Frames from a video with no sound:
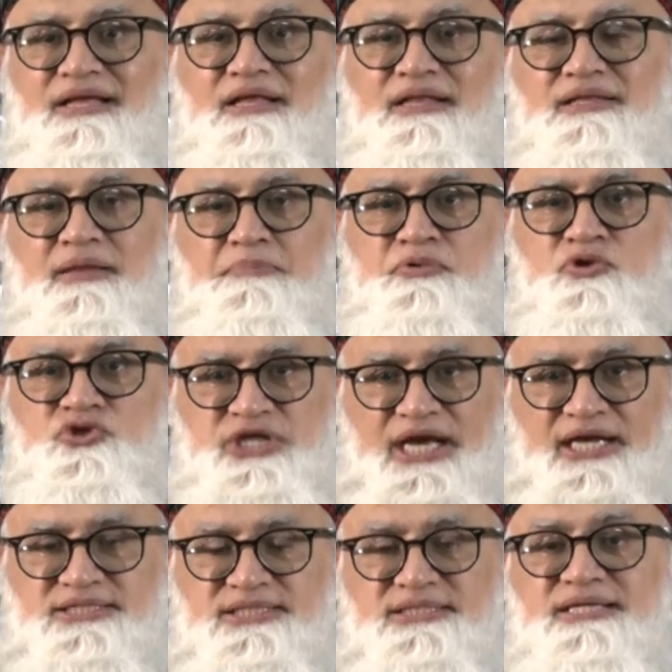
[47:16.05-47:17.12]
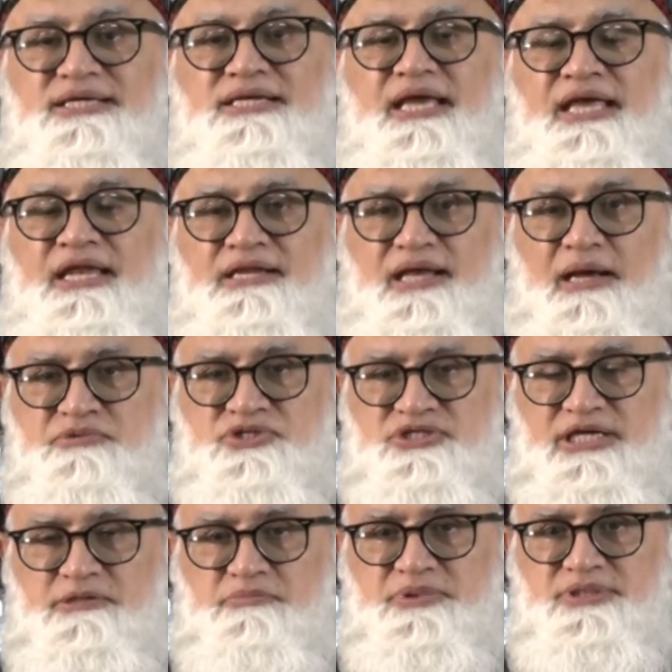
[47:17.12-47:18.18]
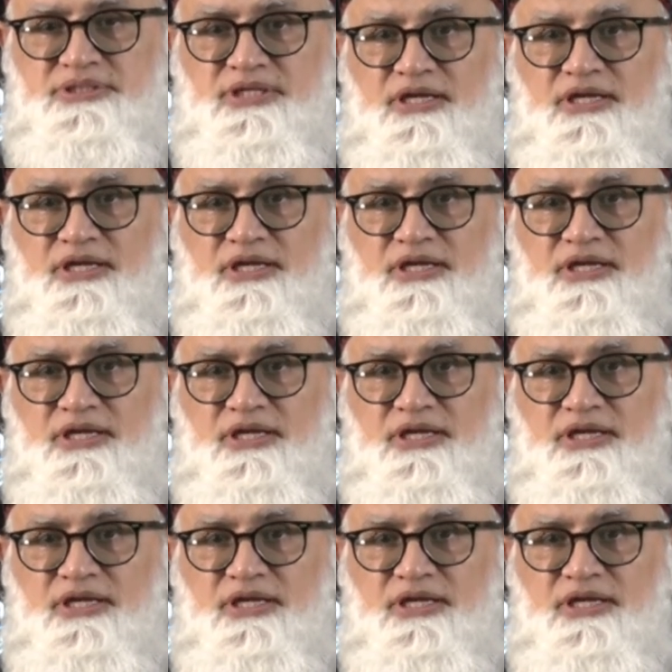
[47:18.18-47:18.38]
the projected income statement.